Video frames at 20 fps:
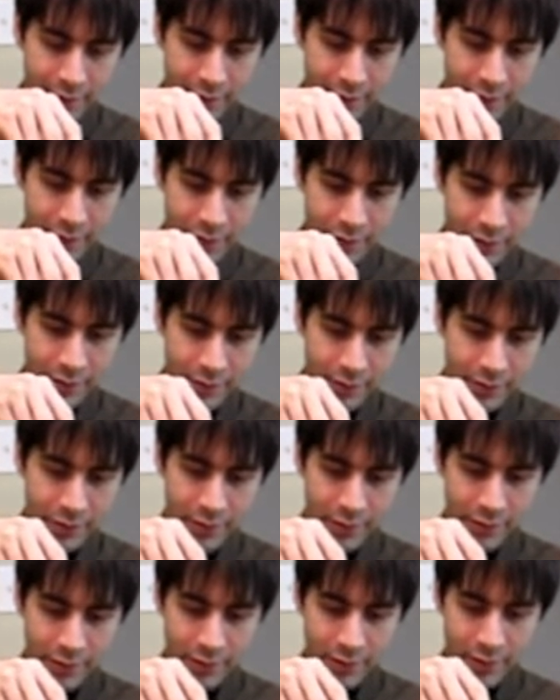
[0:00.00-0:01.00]
So
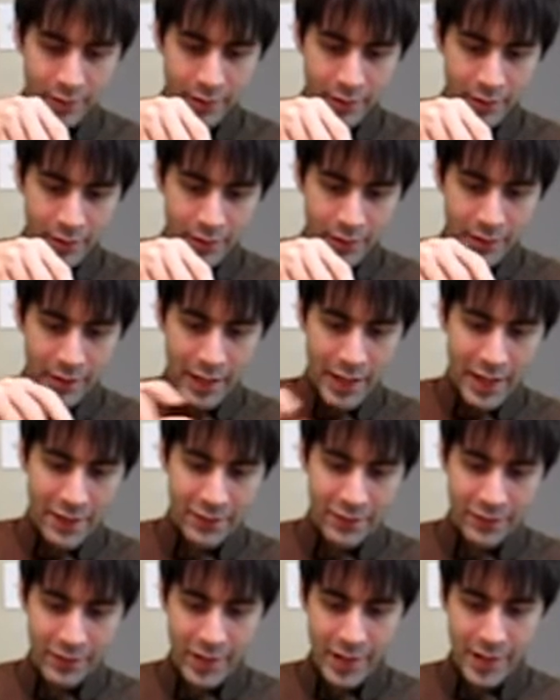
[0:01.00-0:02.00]

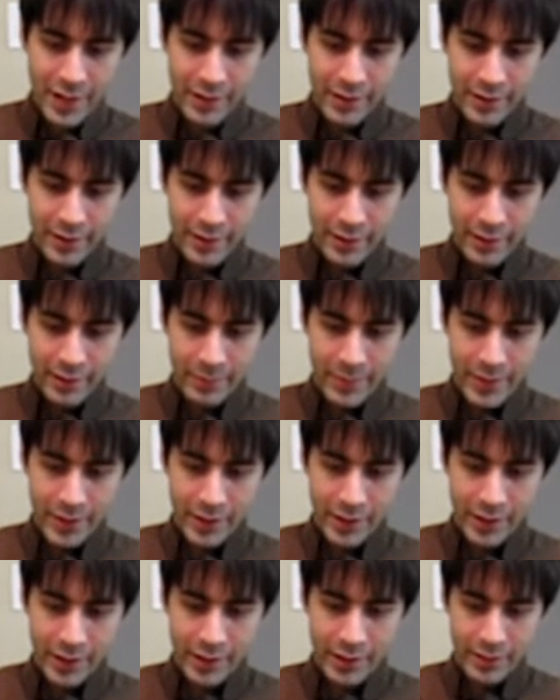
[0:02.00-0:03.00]
half of that,
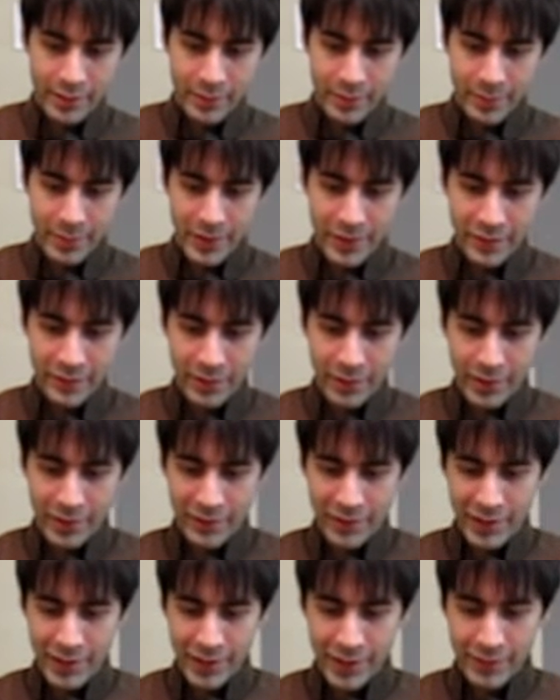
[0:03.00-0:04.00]
about here, would be
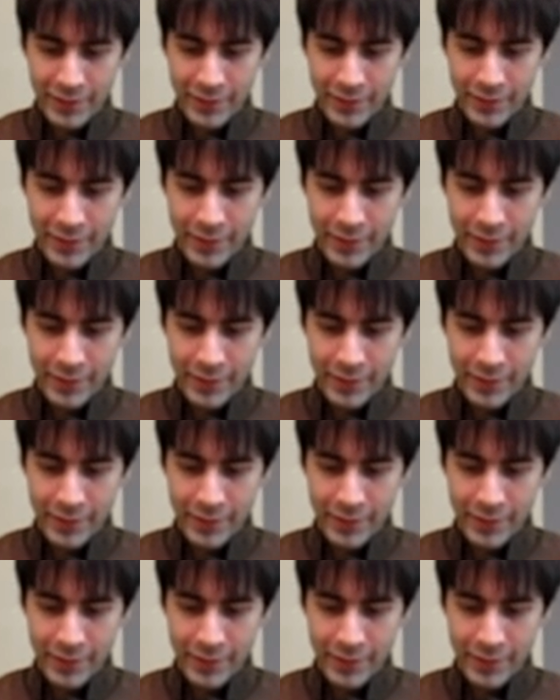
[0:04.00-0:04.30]
45.